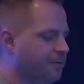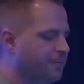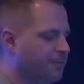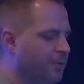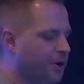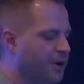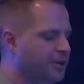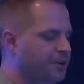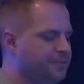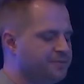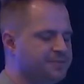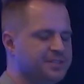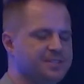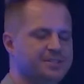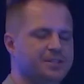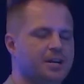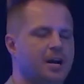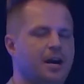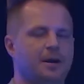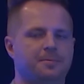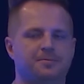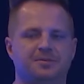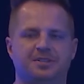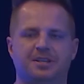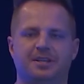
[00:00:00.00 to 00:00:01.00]
one of these
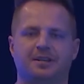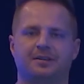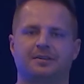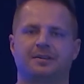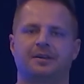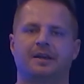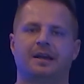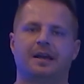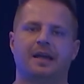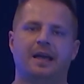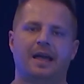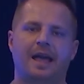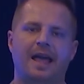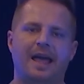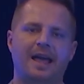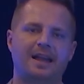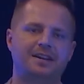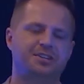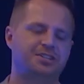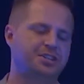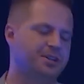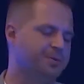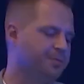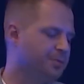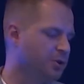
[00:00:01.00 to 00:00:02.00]
objects. And
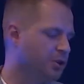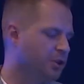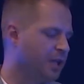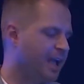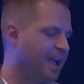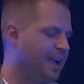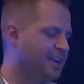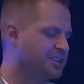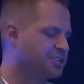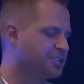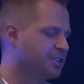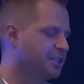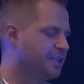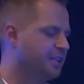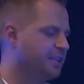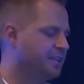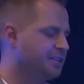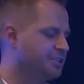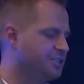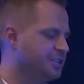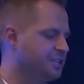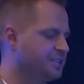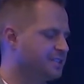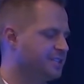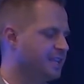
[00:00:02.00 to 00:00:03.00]

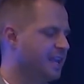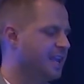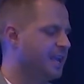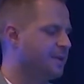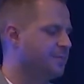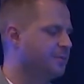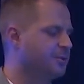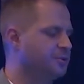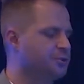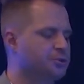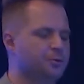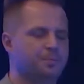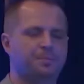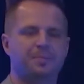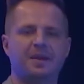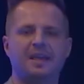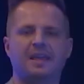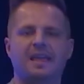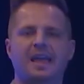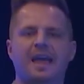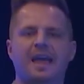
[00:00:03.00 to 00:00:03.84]
she's able to pick